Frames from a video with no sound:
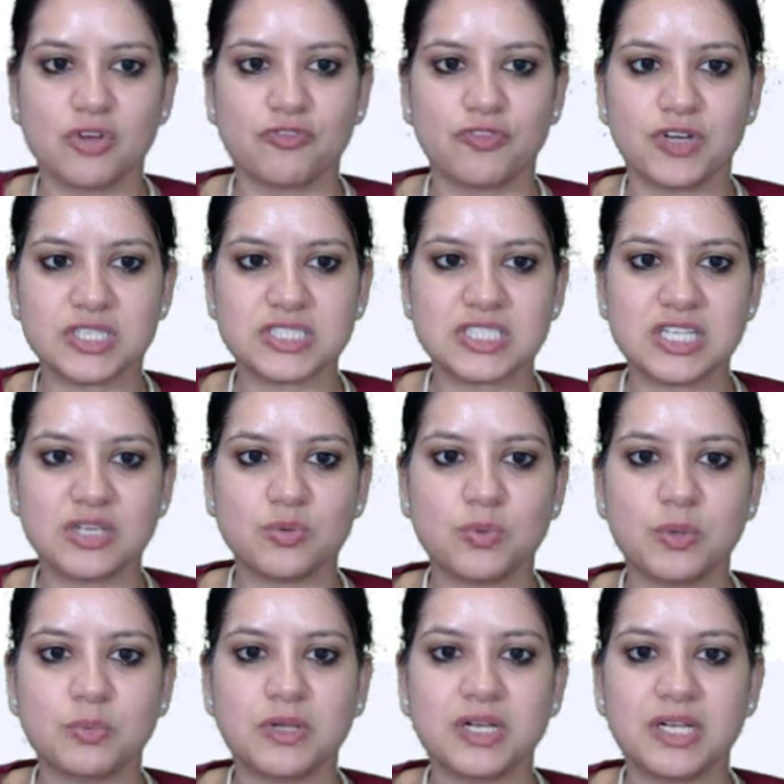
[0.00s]
Firstly,
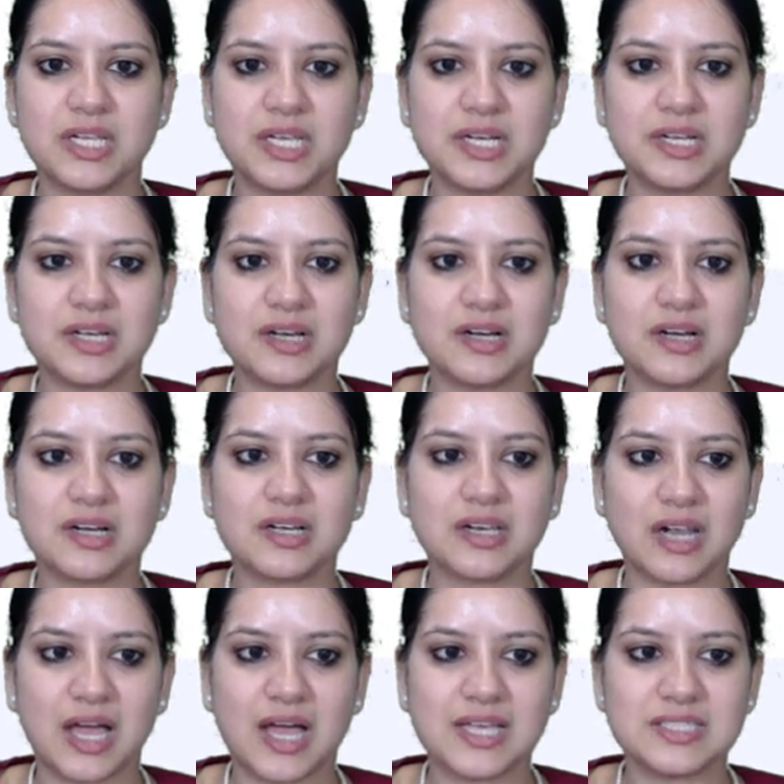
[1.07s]
we will need a
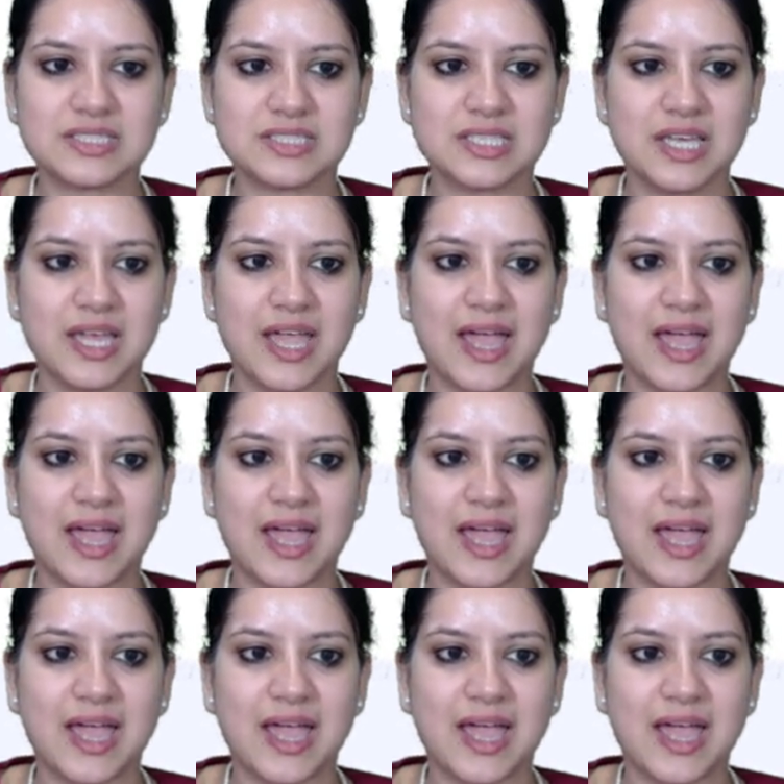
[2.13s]
class,